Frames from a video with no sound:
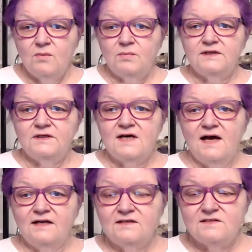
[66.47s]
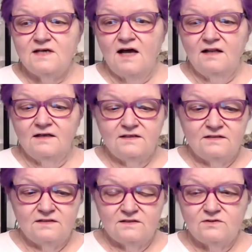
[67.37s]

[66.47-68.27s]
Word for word: platonic solids.